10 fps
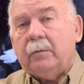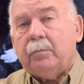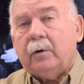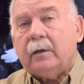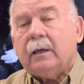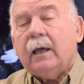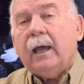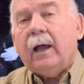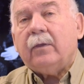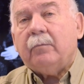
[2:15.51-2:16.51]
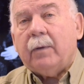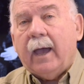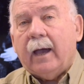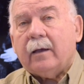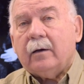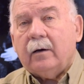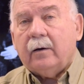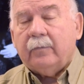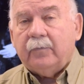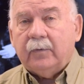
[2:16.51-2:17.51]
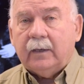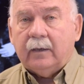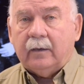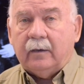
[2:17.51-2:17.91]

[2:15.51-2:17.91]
put at the back of the